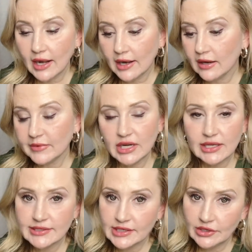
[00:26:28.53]
And I'm going to
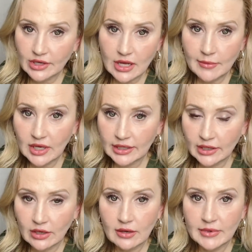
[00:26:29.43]
continue to come on
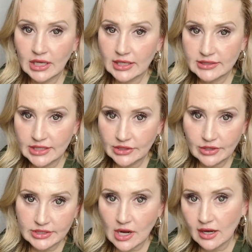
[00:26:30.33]
here. I'm going to continue
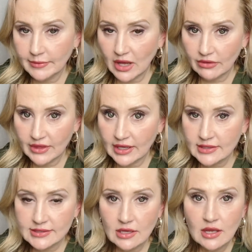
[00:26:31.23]
to talk about
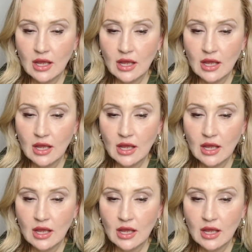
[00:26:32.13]
things.